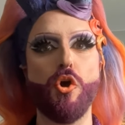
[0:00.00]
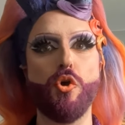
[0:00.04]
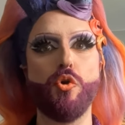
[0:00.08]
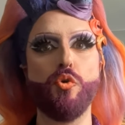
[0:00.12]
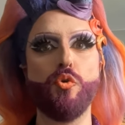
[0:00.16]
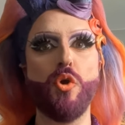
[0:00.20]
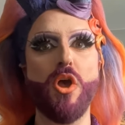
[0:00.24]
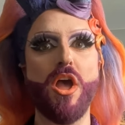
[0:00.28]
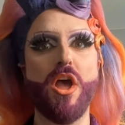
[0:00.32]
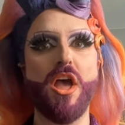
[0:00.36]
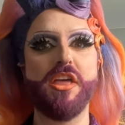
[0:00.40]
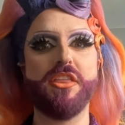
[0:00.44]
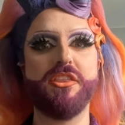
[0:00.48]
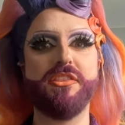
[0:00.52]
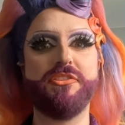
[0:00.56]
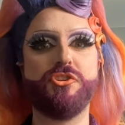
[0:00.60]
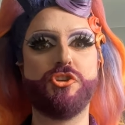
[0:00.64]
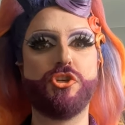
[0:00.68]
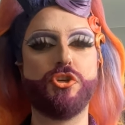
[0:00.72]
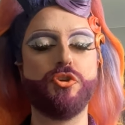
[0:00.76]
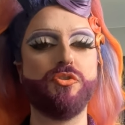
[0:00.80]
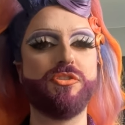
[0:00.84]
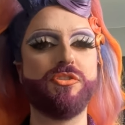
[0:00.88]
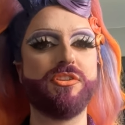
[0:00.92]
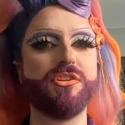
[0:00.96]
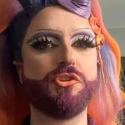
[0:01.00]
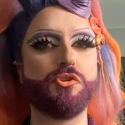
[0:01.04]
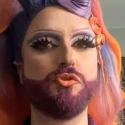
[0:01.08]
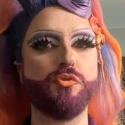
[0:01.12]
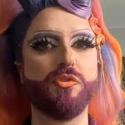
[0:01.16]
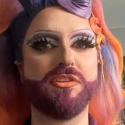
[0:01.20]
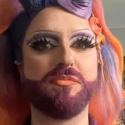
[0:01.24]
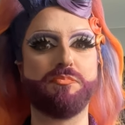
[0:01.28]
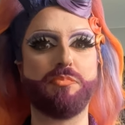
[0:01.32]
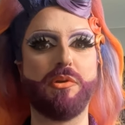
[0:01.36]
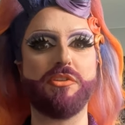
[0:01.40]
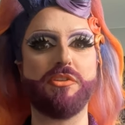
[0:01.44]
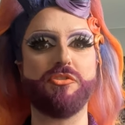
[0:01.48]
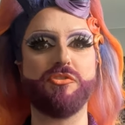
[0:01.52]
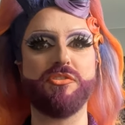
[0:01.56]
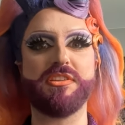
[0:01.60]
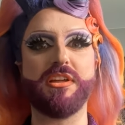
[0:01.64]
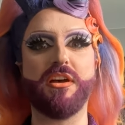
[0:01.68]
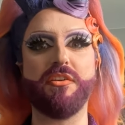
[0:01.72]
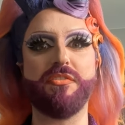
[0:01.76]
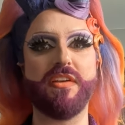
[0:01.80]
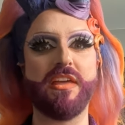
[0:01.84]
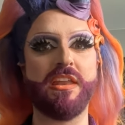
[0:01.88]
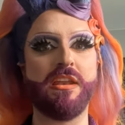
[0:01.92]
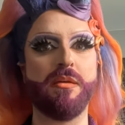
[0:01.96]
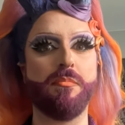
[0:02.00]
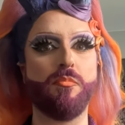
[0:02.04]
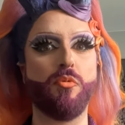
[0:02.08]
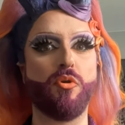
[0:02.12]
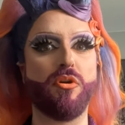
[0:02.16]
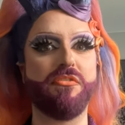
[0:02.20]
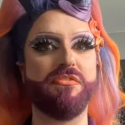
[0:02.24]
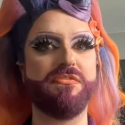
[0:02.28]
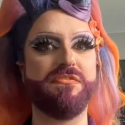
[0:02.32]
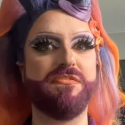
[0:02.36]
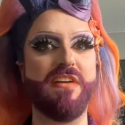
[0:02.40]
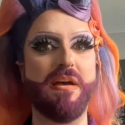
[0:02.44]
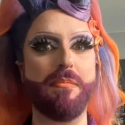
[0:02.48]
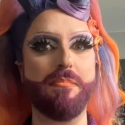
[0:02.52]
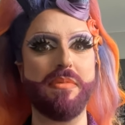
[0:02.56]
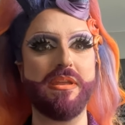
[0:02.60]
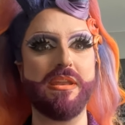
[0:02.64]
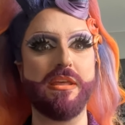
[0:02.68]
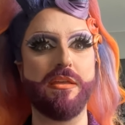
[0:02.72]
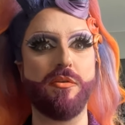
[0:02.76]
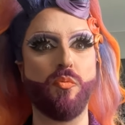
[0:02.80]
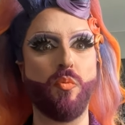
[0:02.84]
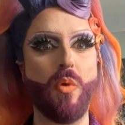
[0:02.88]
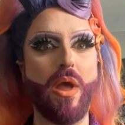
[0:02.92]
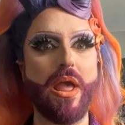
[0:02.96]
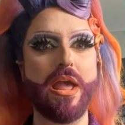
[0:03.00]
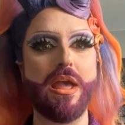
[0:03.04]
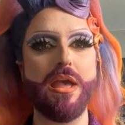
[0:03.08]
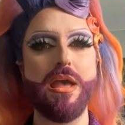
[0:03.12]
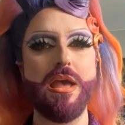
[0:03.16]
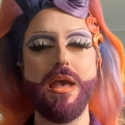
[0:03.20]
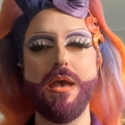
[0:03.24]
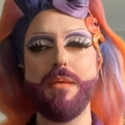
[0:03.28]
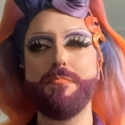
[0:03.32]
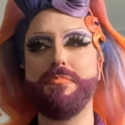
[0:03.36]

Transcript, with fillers: who chooses to express herself in a more feminine way,